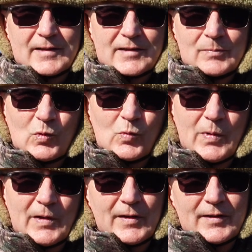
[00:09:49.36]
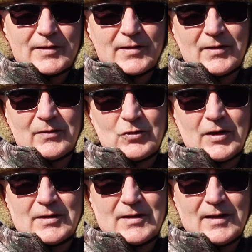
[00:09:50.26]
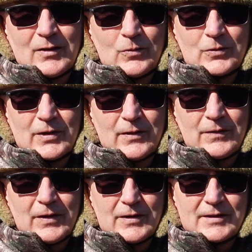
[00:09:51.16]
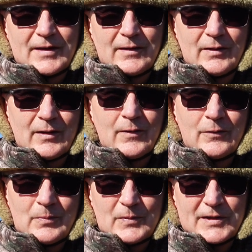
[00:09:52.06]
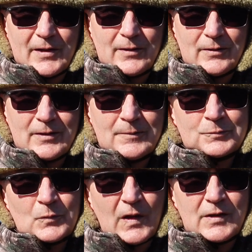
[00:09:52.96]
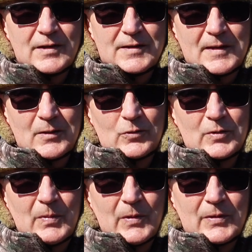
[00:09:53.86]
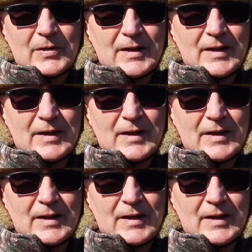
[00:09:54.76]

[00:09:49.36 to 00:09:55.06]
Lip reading: it's small birds, I've changed the autofocus area from zone to single spot,